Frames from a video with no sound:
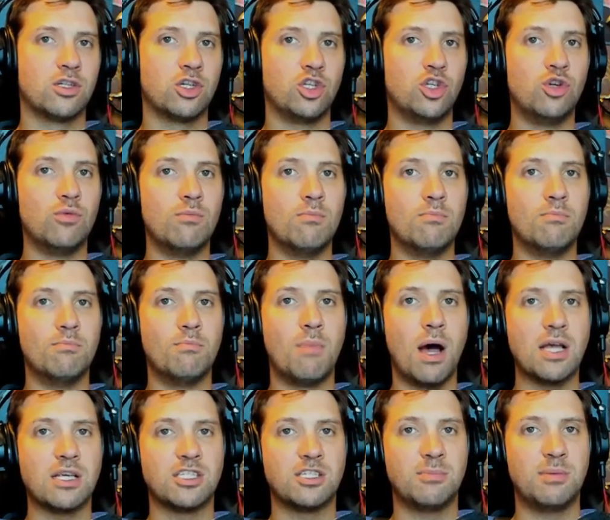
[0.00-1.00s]
you
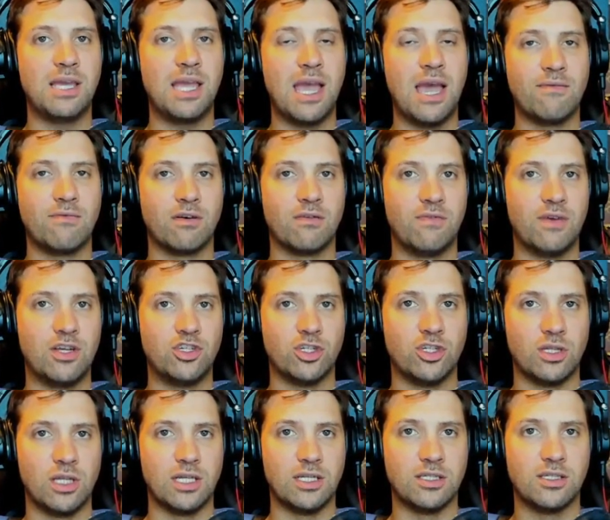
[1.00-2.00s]
must be ever
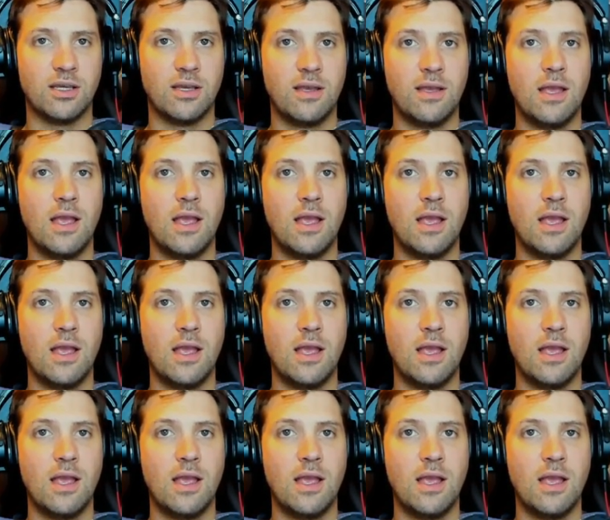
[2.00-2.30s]
vigilant.